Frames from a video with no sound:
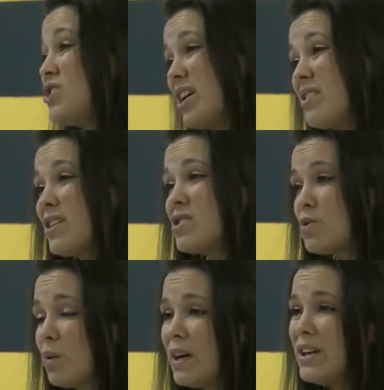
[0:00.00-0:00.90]
share their
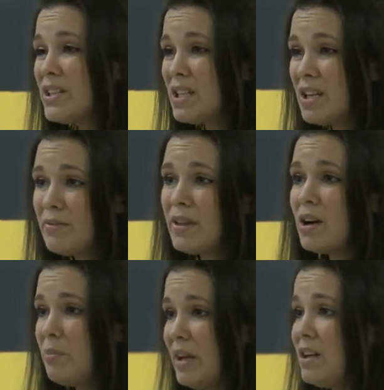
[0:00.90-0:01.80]
story or to give
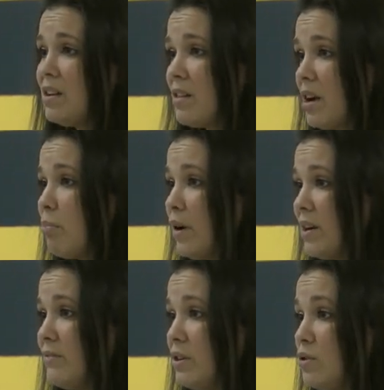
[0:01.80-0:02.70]
their opinion or their
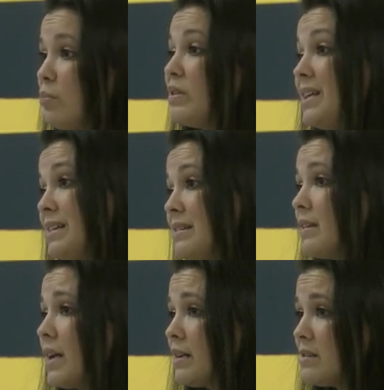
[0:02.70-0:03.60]
point of view, please
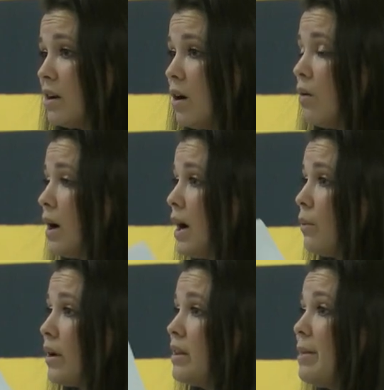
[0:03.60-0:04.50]
let us know.
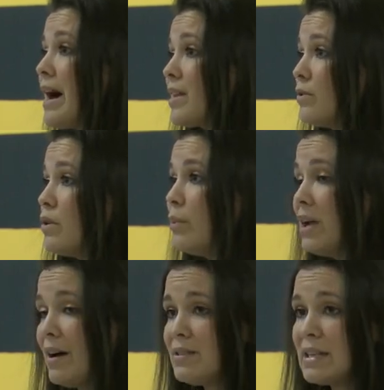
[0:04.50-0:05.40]
Uh, we're in the back of the room,
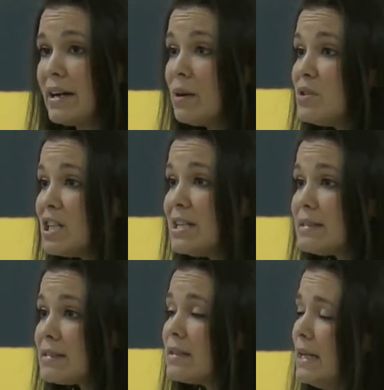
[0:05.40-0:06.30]
we have sign-up
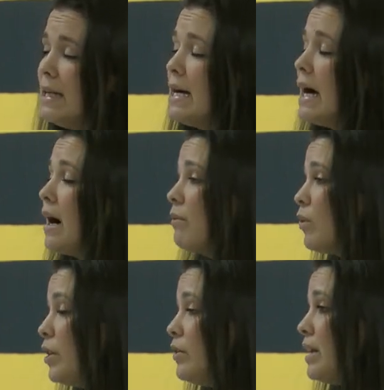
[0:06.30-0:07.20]
sheets um,
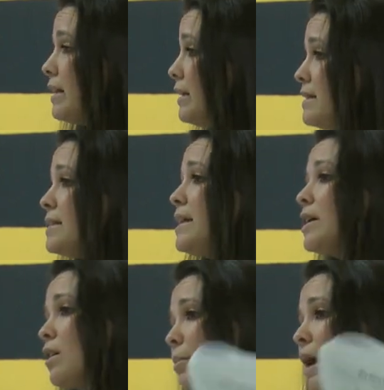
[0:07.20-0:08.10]
where you can at least
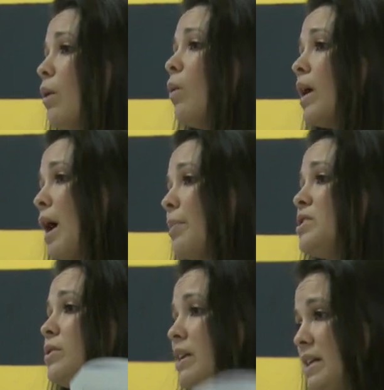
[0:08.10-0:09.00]
hear about what
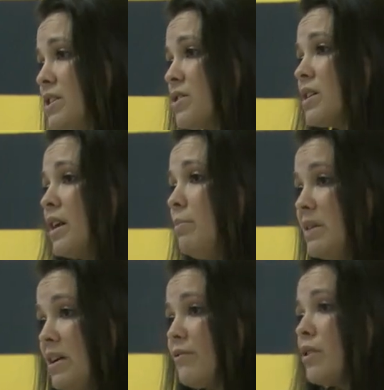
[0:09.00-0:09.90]
opportunities there's going to
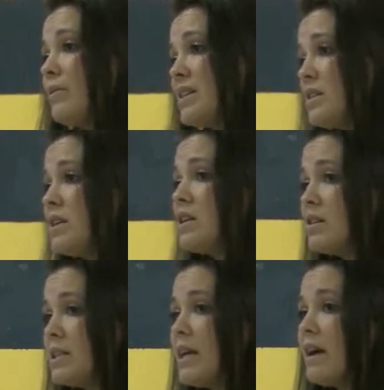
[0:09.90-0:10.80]
be for the rest of the
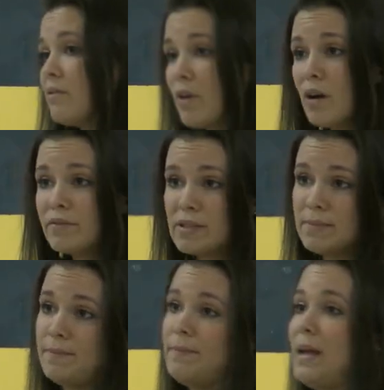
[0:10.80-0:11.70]
year to get involved.
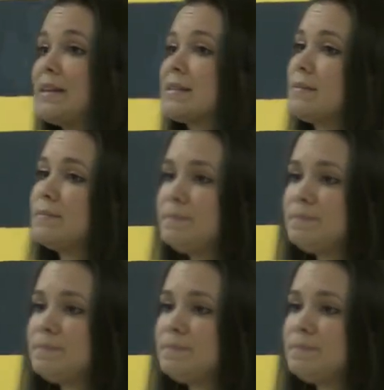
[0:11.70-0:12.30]
Yes?